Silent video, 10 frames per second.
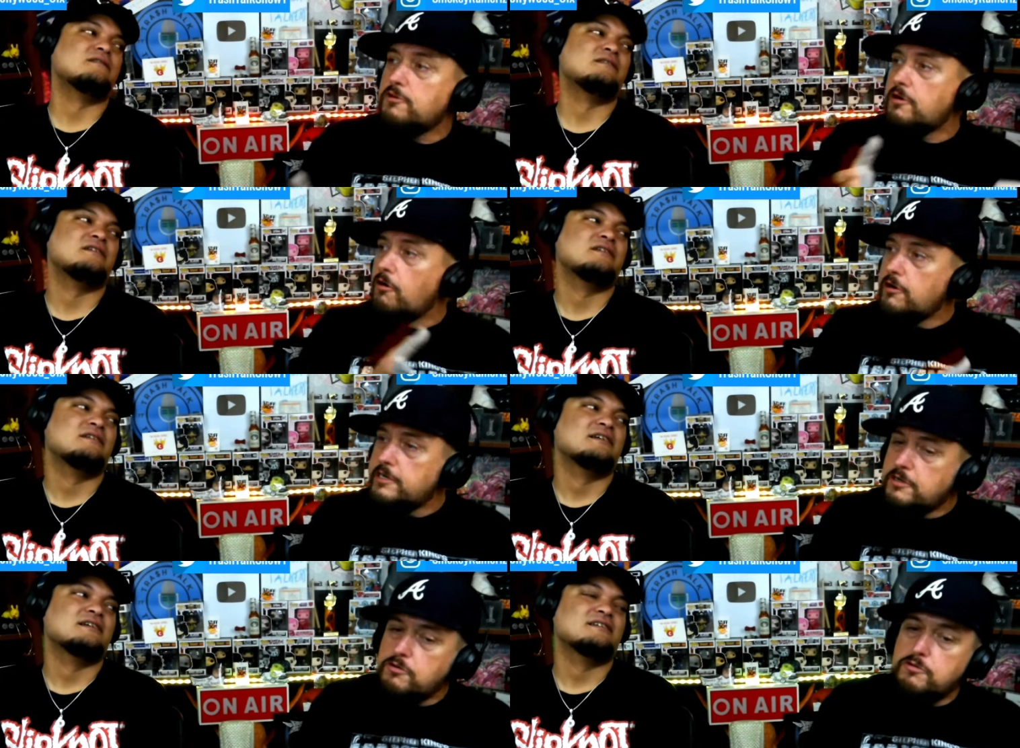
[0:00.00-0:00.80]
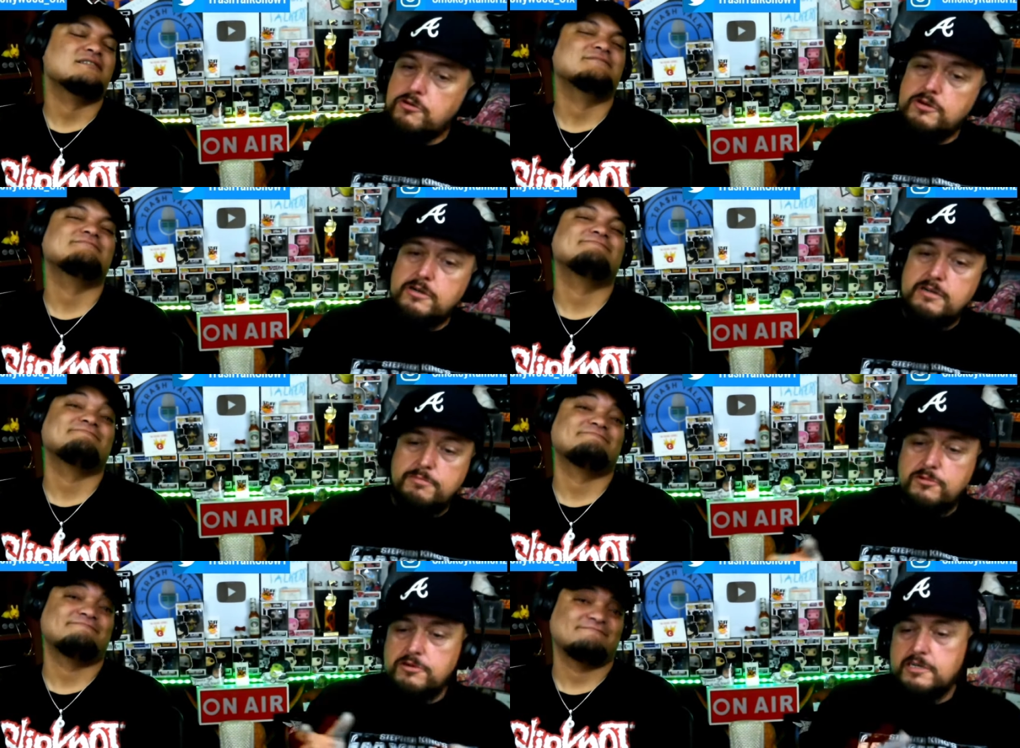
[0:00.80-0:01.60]
Speaker 1: more hardcore,
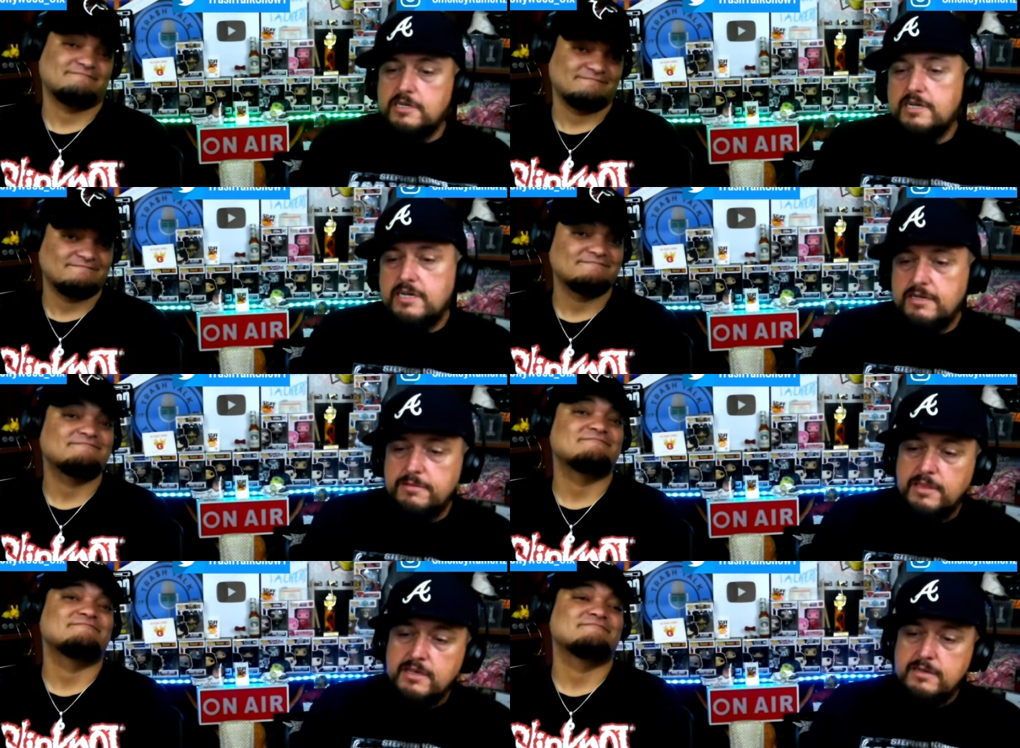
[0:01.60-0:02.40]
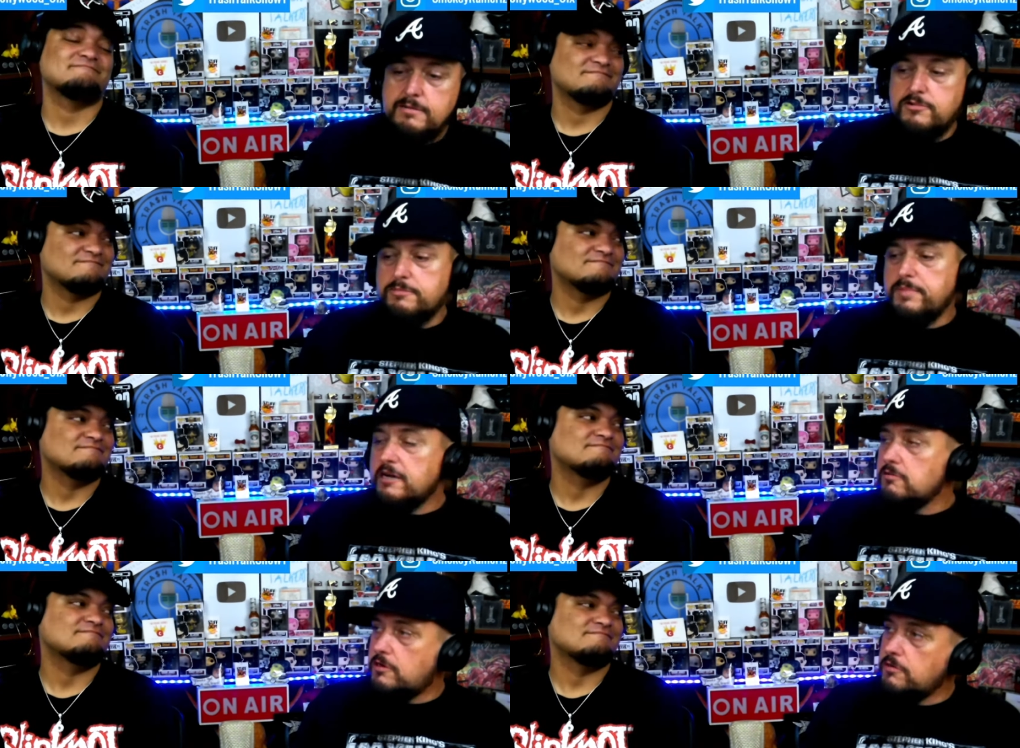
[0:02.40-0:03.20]
more uh, more
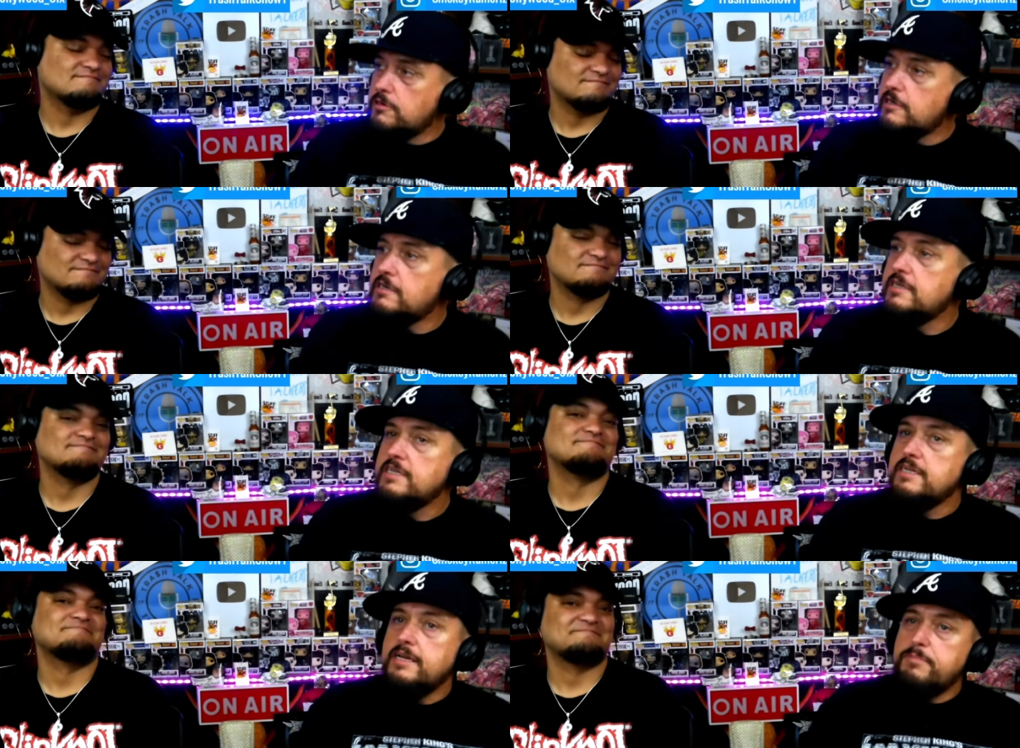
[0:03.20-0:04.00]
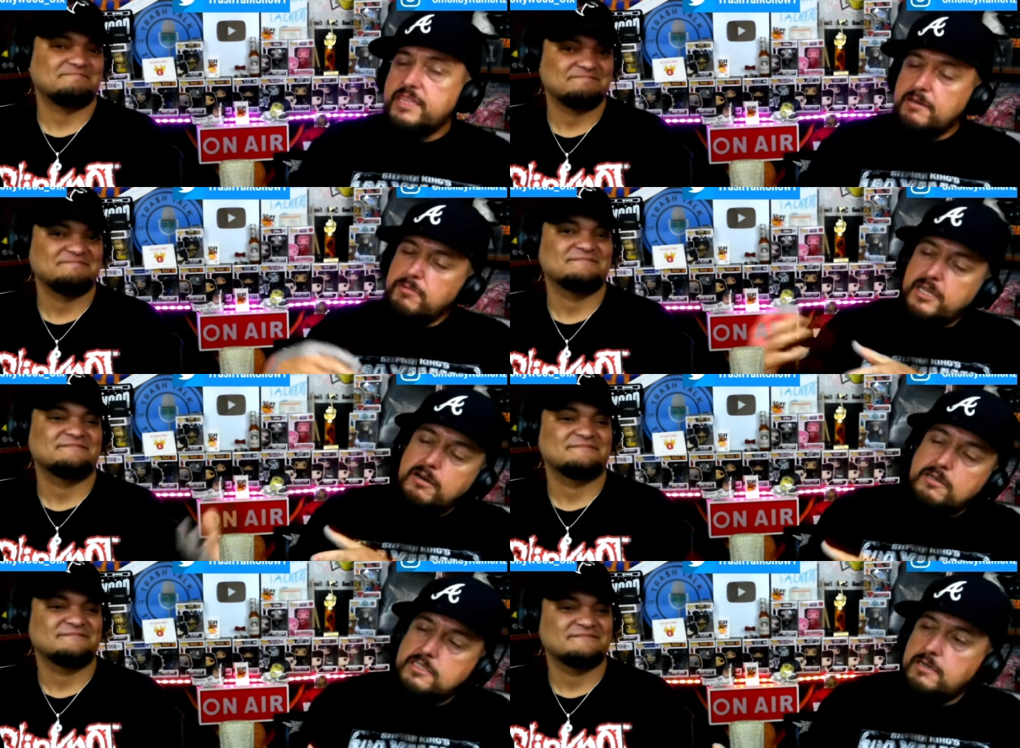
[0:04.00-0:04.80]
metalcore. But then we
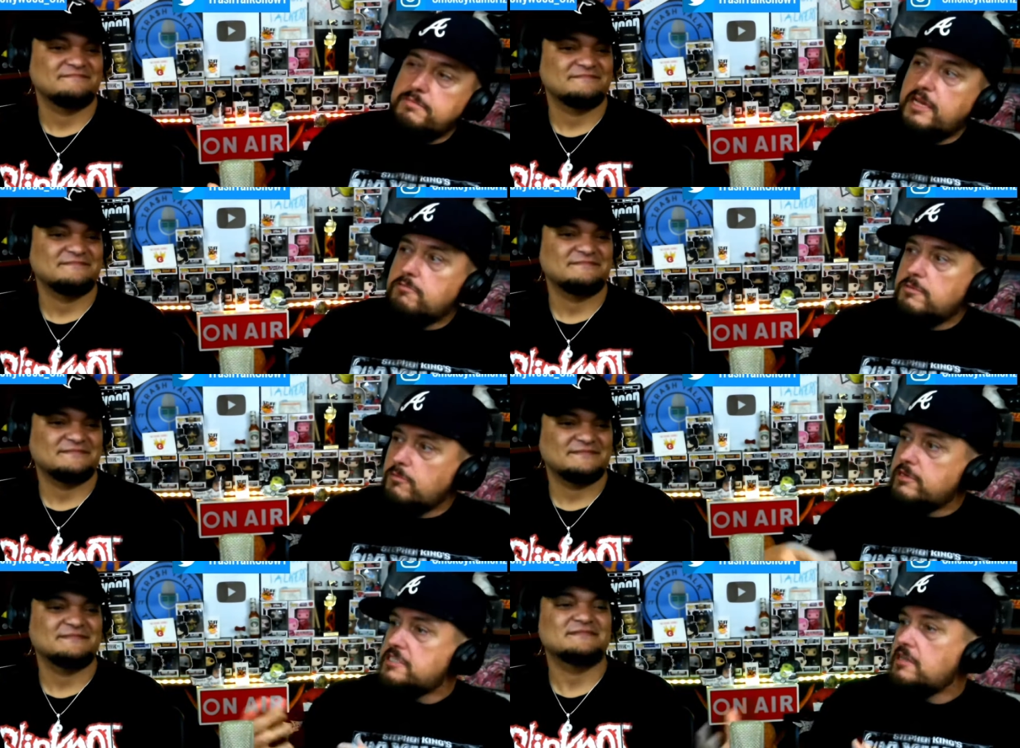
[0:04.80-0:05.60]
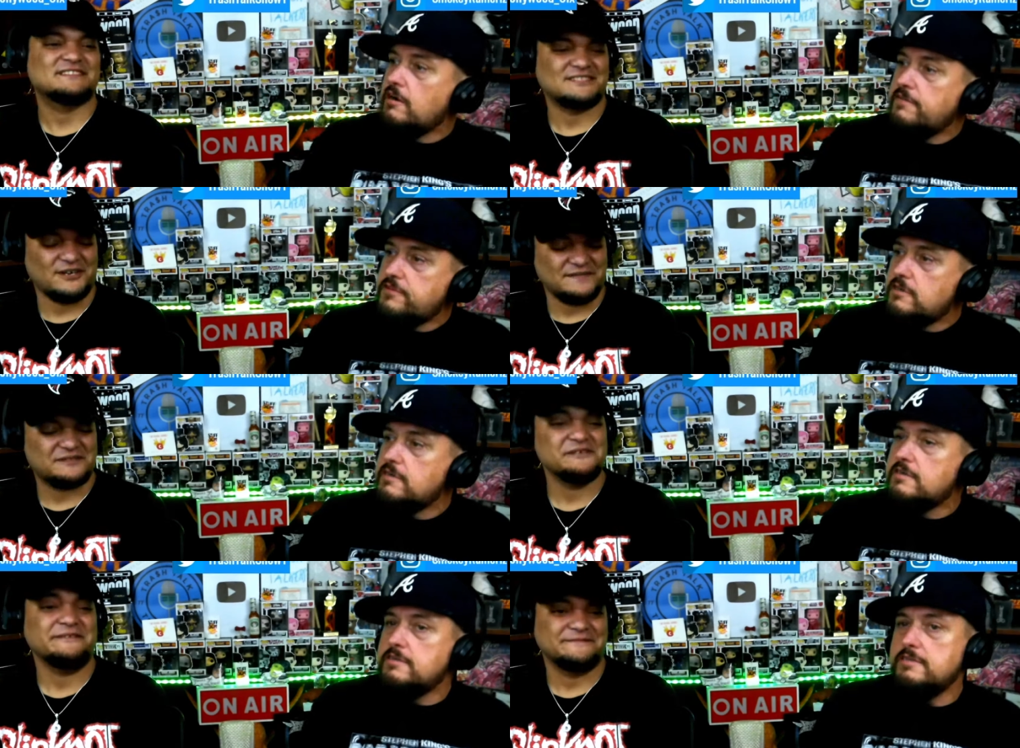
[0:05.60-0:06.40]
heard some that were more softer,
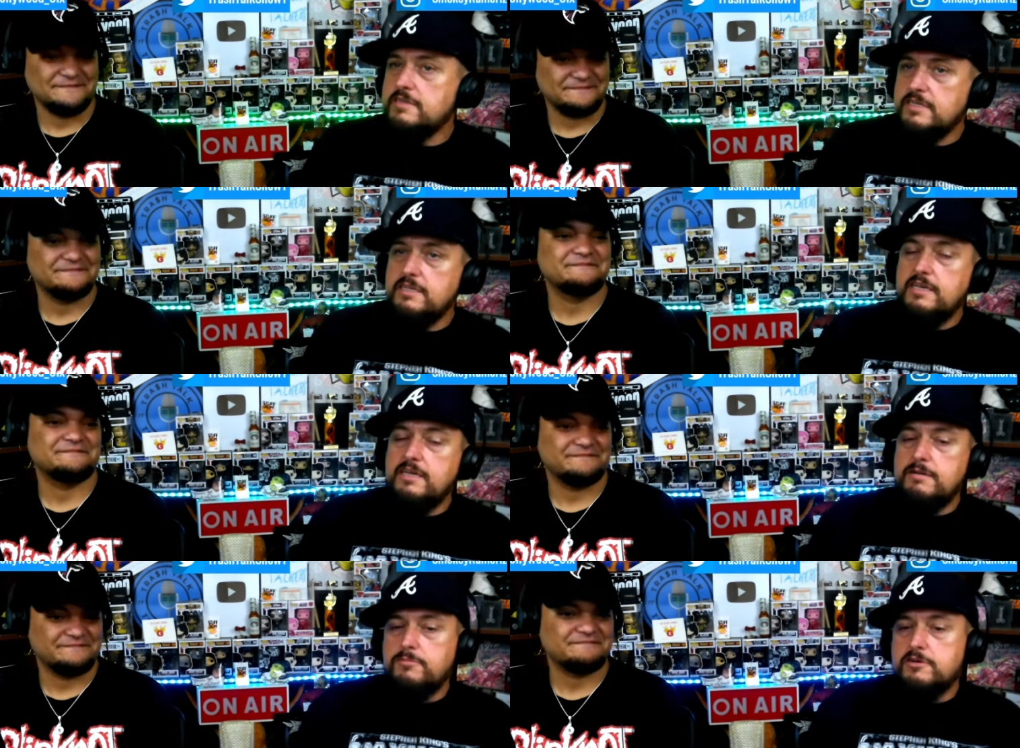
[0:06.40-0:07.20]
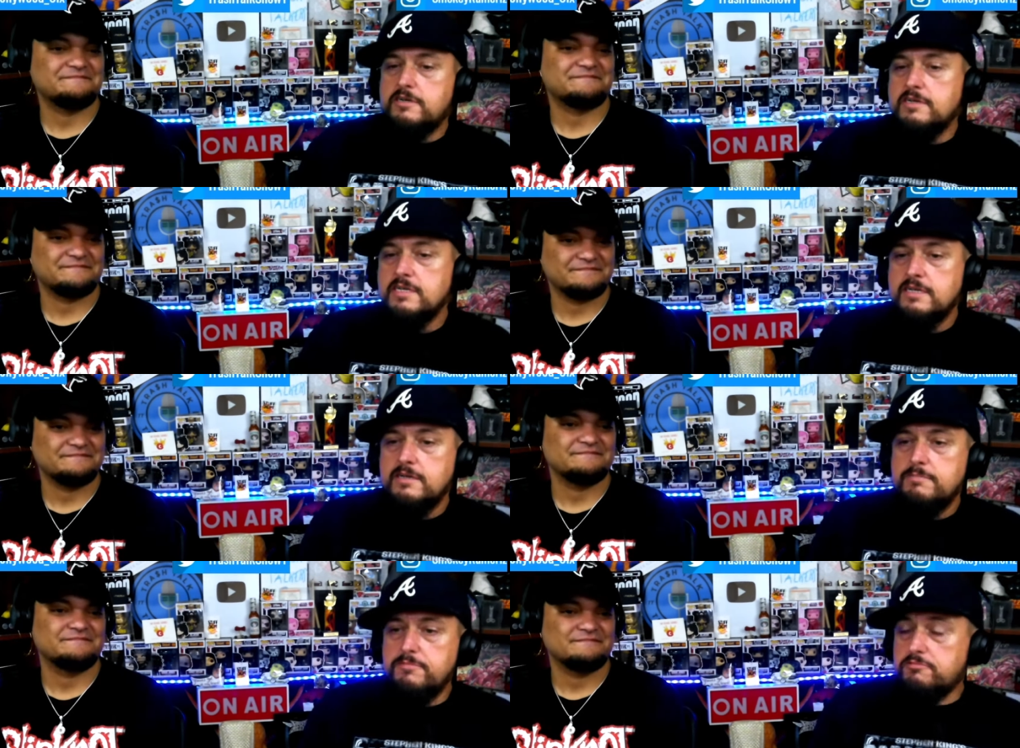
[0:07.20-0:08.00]
softer. and yeah, more
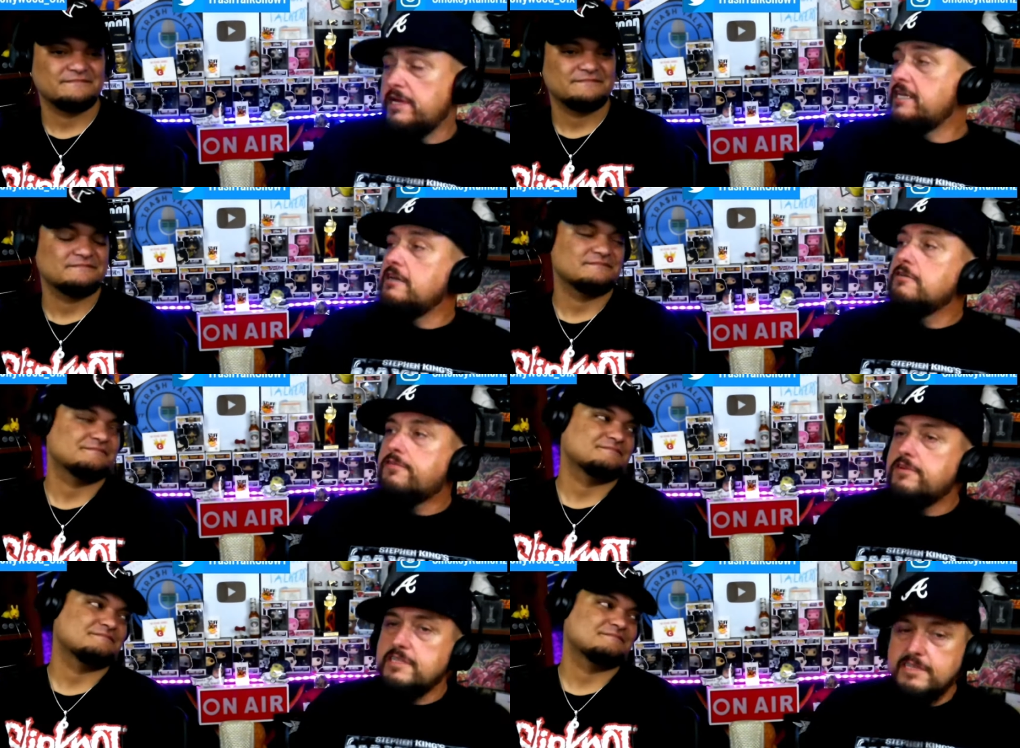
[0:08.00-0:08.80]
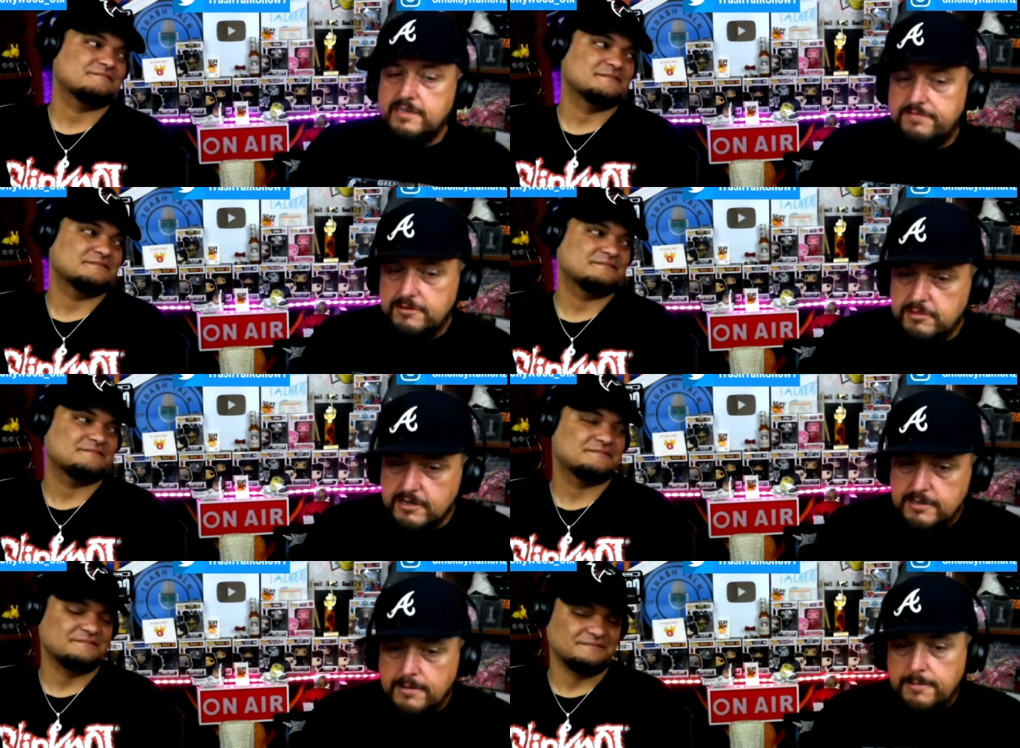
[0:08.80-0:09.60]
radio friendly, if you
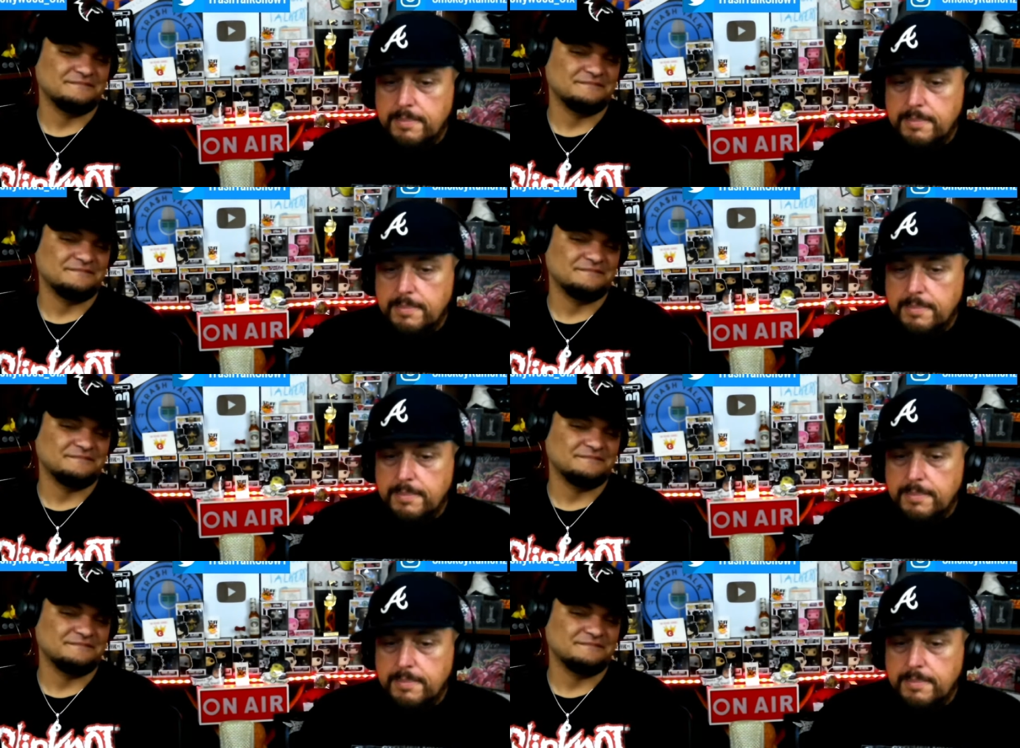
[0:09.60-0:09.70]
will